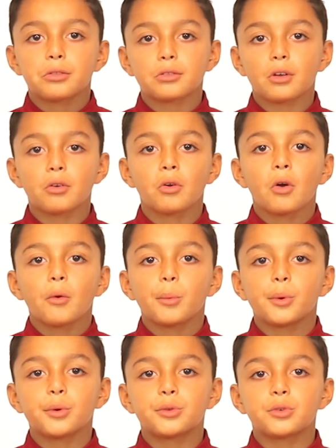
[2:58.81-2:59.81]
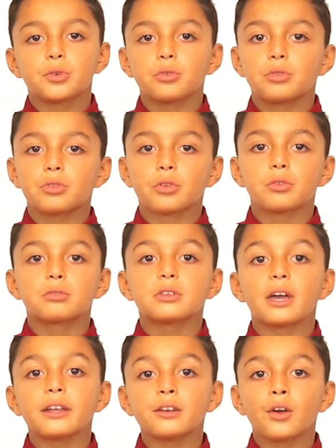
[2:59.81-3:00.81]
So we'll do, so
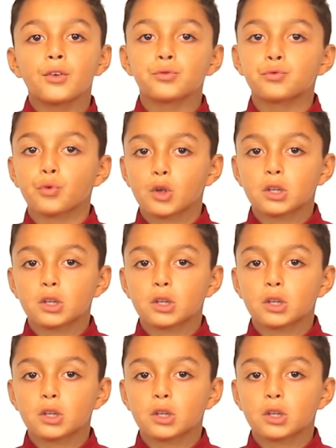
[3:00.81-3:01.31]
1000